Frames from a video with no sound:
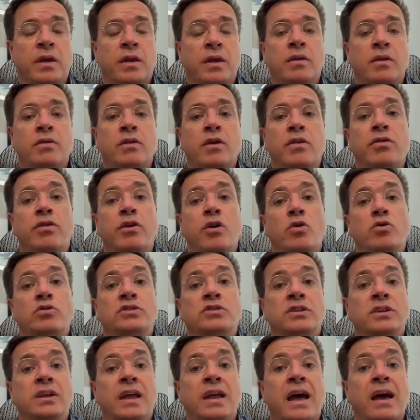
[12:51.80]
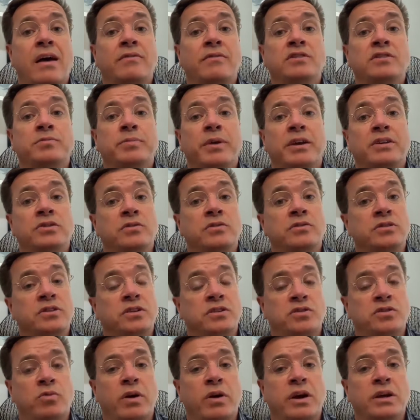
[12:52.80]
that those that have special
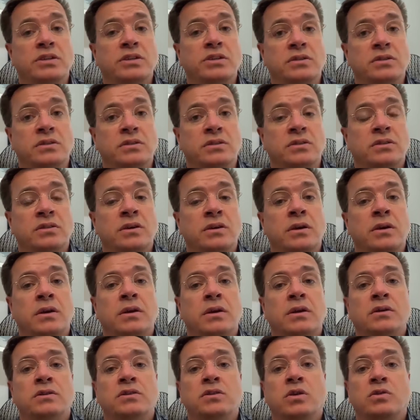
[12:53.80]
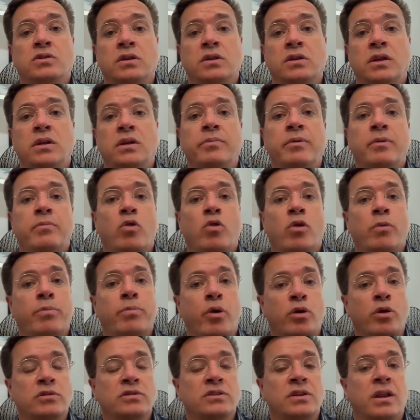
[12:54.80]
situations. So it's a little bit more
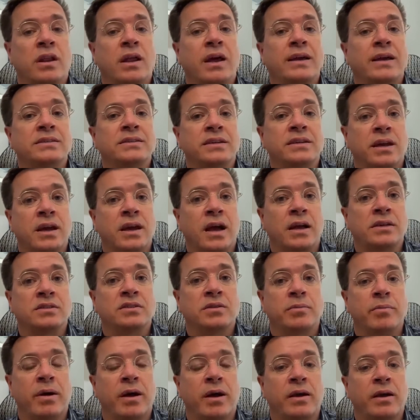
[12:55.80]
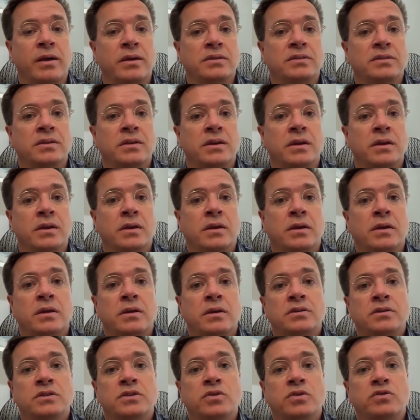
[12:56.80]
personalized and customized.
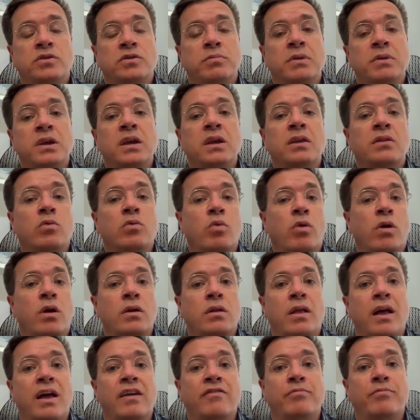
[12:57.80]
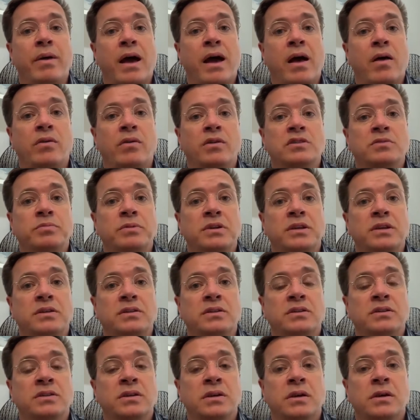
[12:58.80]
So to me, the work-life balance
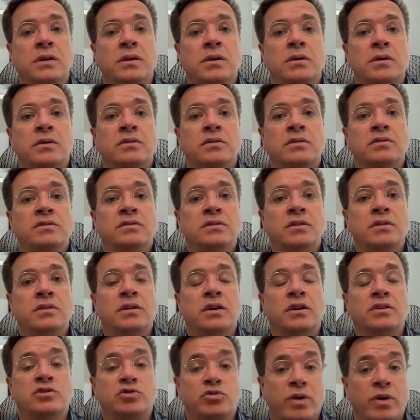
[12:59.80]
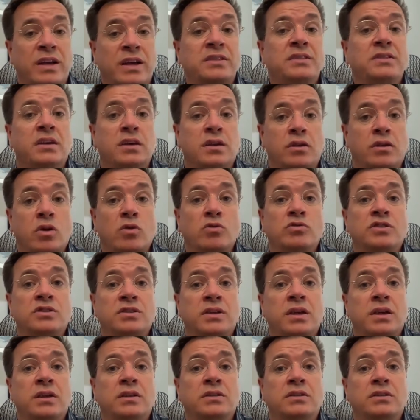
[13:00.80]
means addressing those
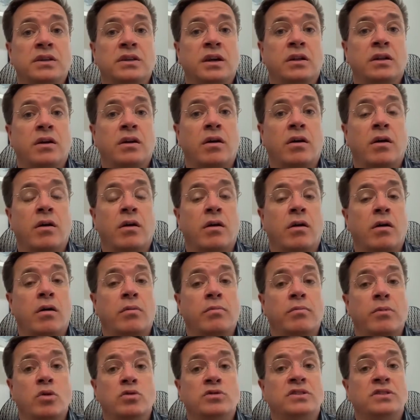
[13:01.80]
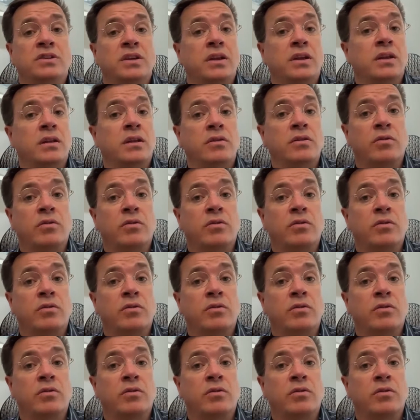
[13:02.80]
things that are most needed in your